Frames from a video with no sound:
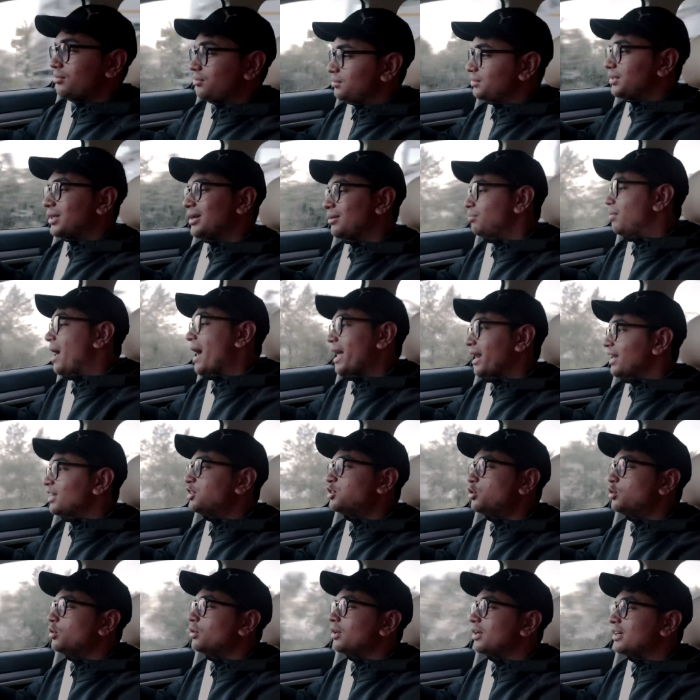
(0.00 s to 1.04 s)
the mileage
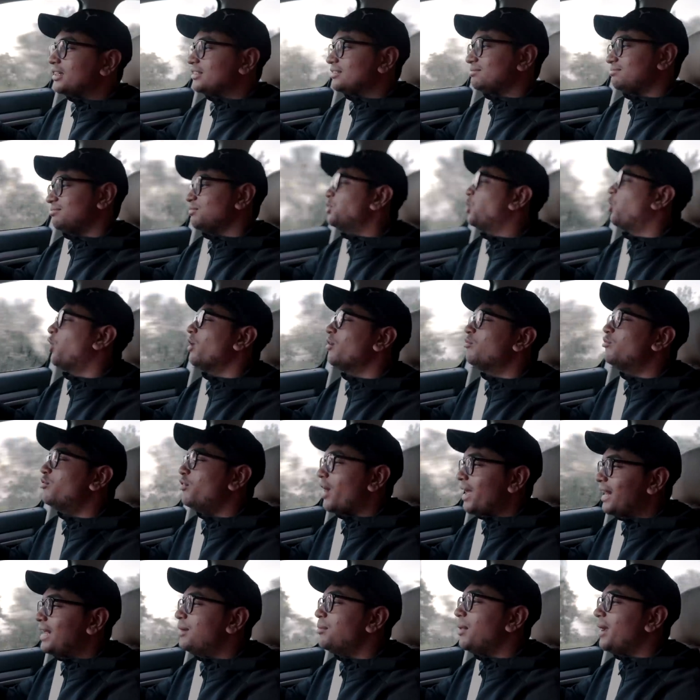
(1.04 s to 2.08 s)
took not a
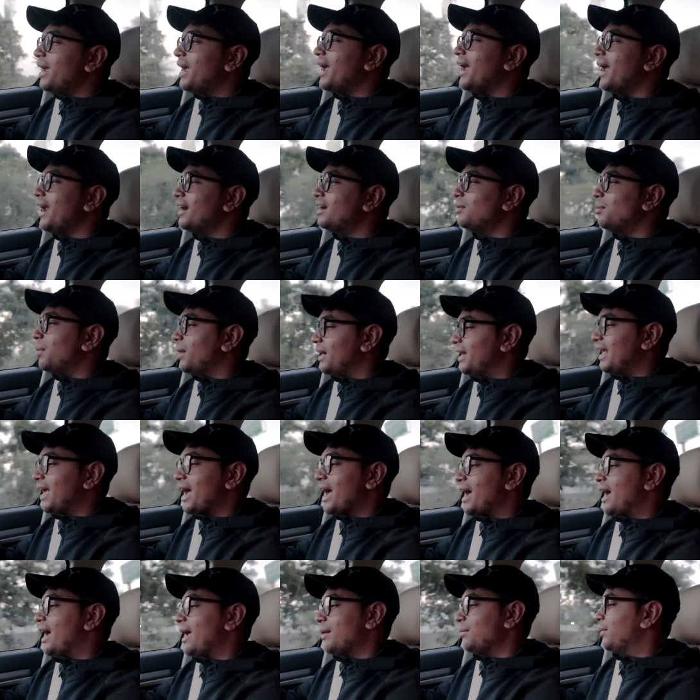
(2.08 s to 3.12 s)
very big hit, but
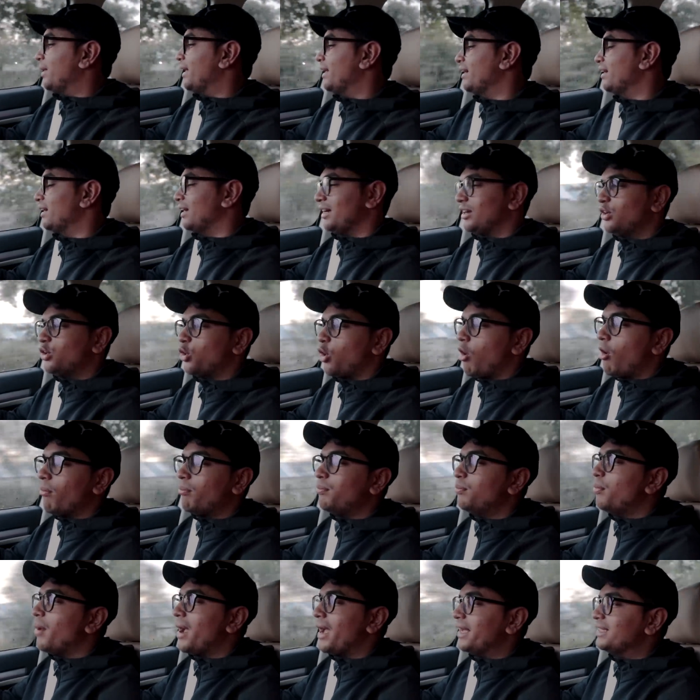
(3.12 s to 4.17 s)
yeah, I mean, it
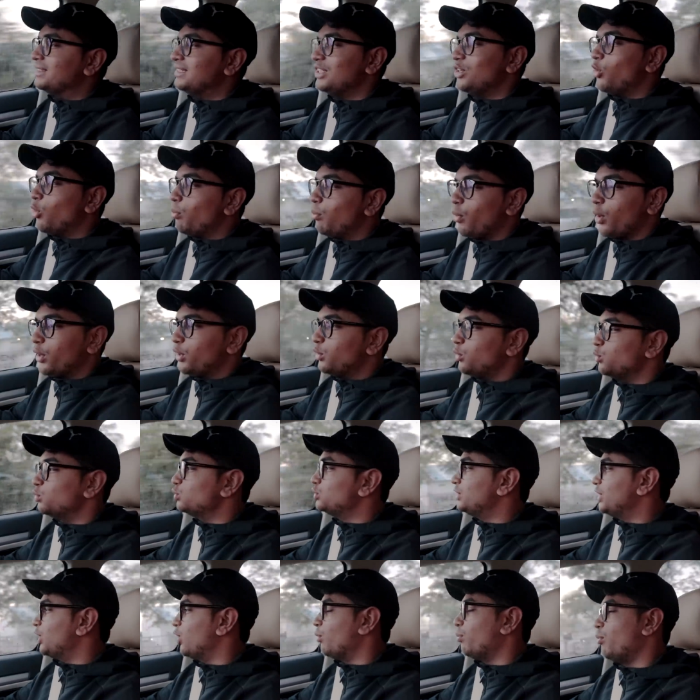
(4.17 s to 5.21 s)
dropped by zero point two,
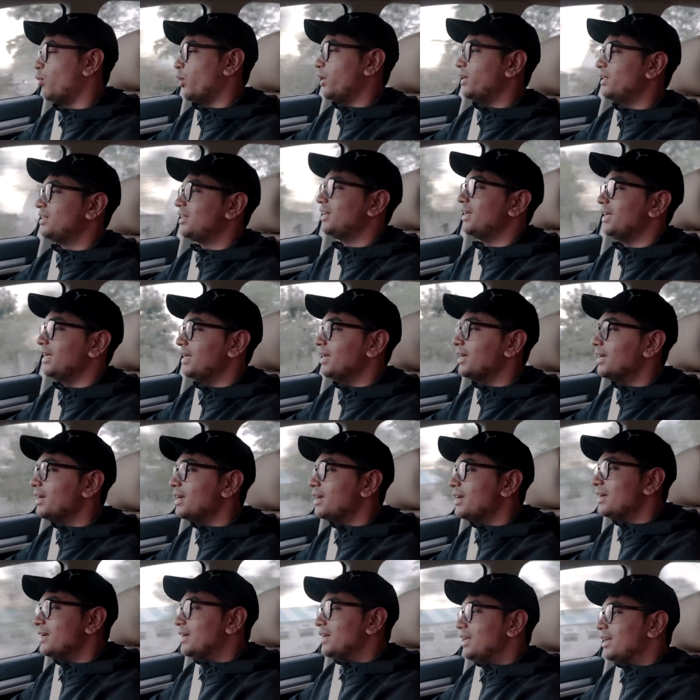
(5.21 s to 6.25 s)
zero point three
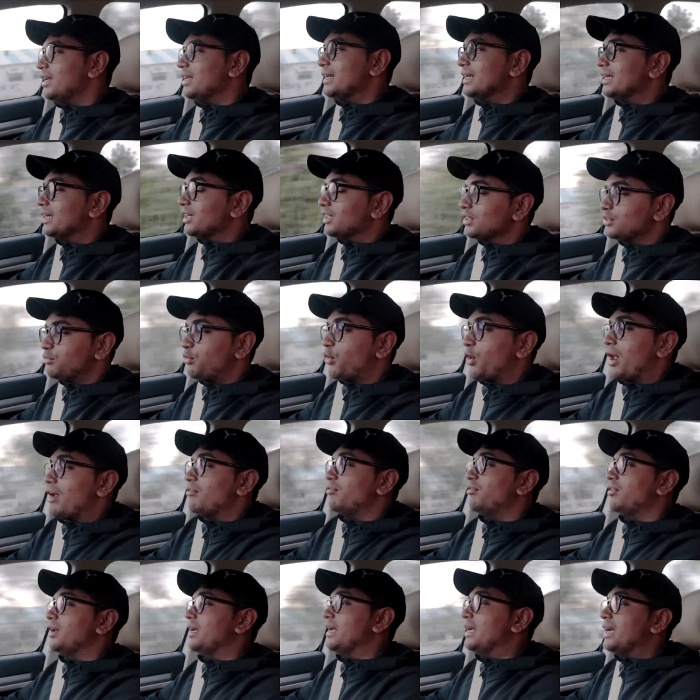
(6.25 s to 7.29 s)
liters for
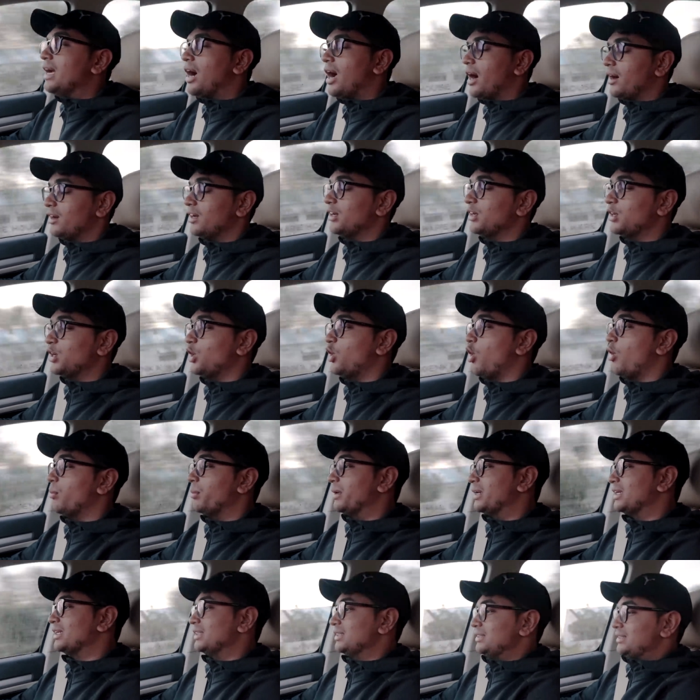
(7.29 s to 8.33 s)
every one hundred
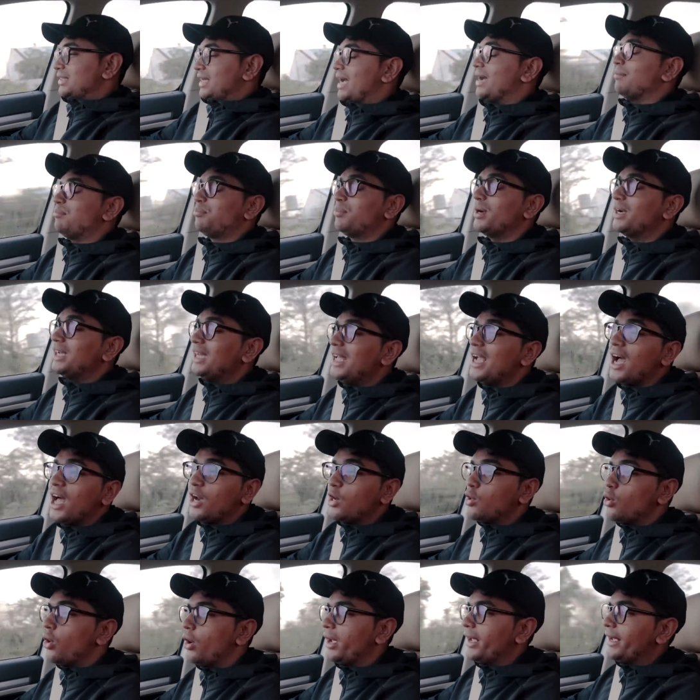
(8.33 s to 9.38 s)
kilometers. Yeah, pretty
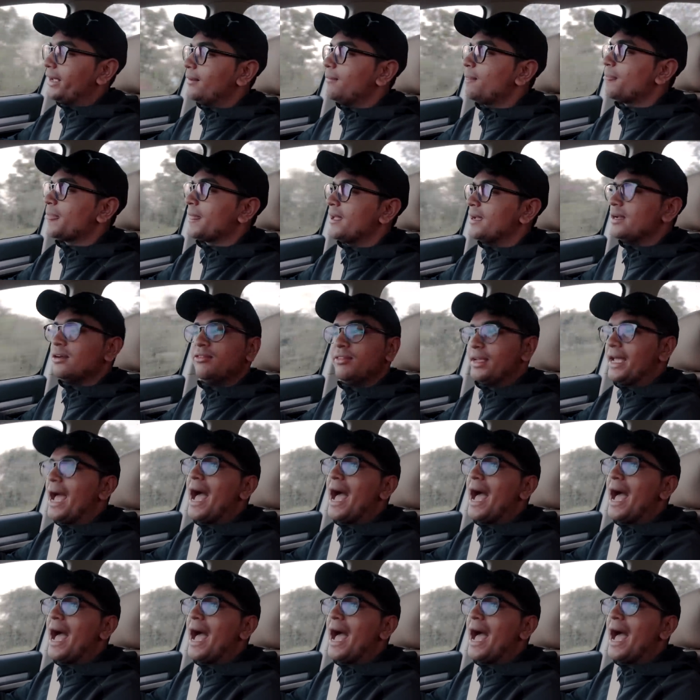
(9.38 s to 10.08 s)
annoying. We